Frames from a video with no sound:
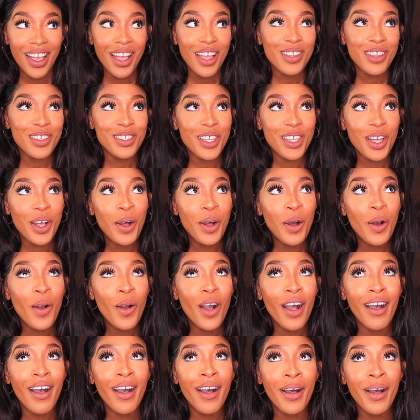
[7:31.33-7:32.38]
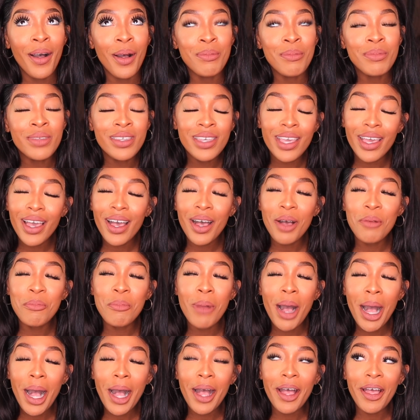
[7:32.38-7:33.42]
So yeah,
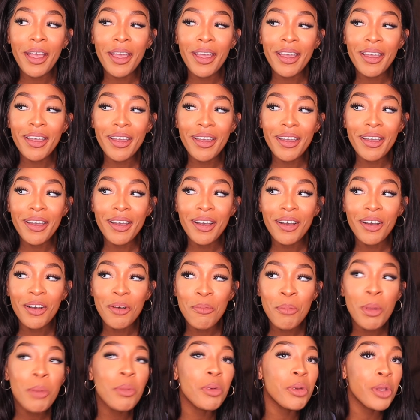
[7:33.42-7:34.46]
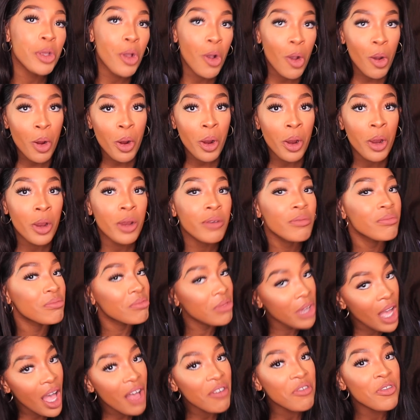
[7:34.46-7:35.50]
my memory card
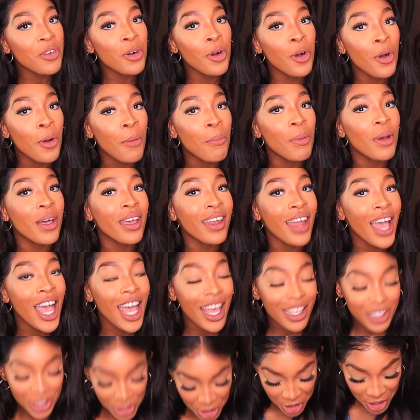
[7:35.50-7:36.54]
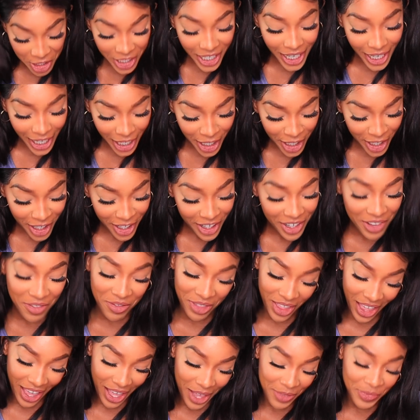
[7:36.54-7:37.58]
got full, but I took care
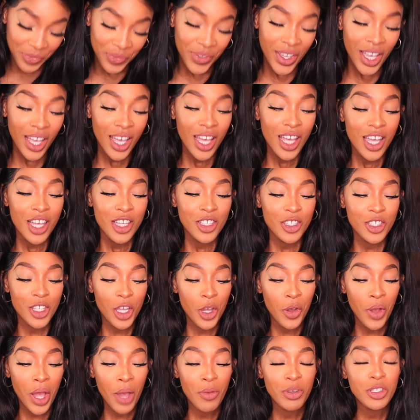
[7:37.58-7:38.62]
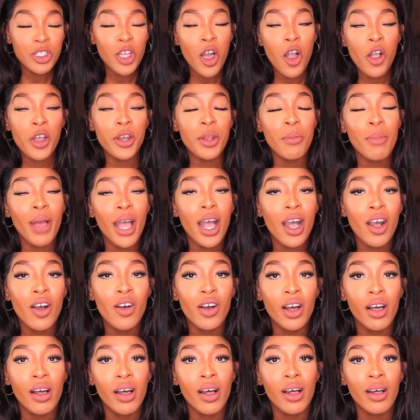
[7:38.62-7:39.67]
of that. So I was talking
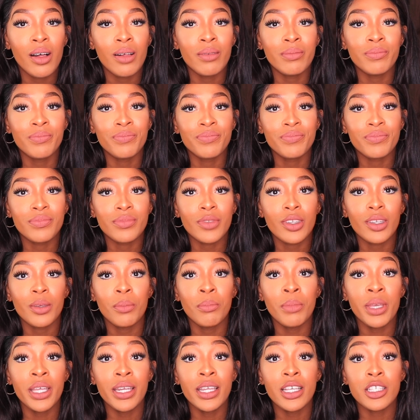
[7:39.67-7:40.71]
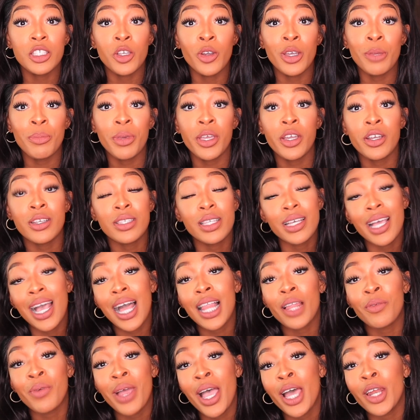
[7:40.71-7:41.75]
about meeting his grandparents in
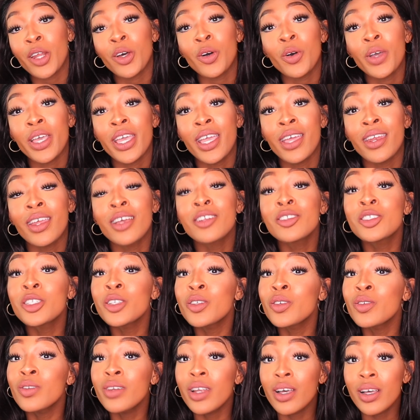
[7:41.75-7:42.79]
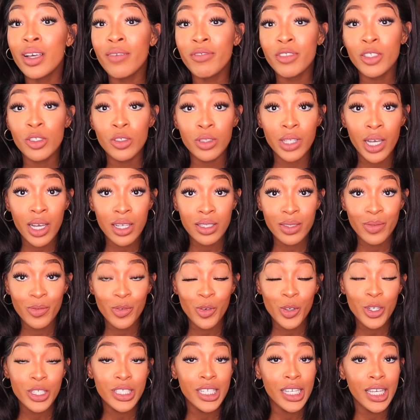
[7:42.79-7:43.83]
Colorado in June of
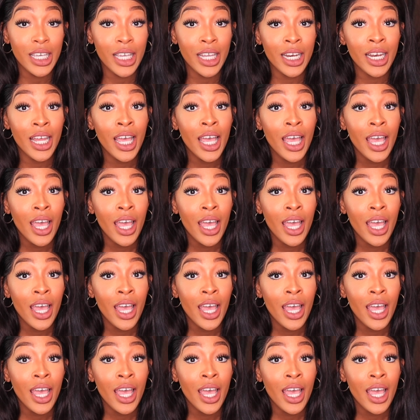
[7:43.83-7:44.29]
2014.